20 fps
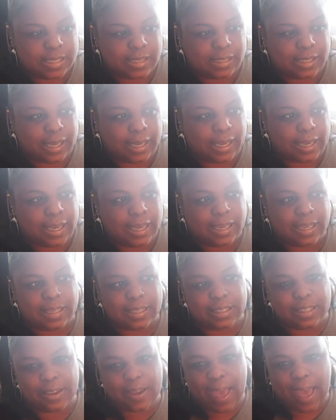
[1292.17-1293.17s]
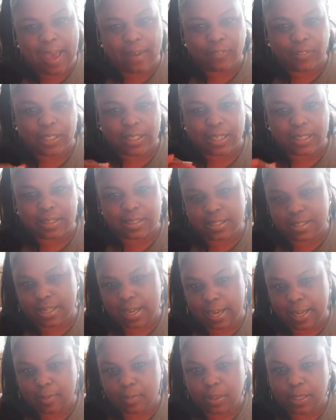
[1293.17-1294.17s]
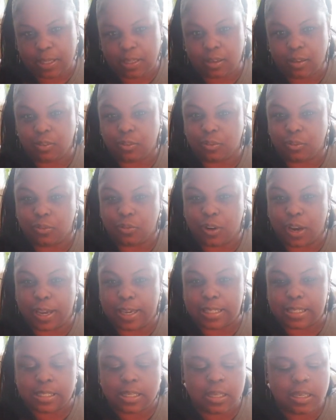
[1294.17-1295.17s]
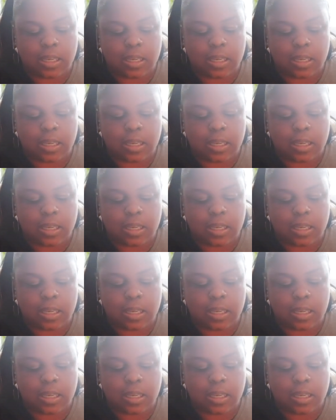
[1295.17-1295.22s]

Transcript: like you have to get the timing right.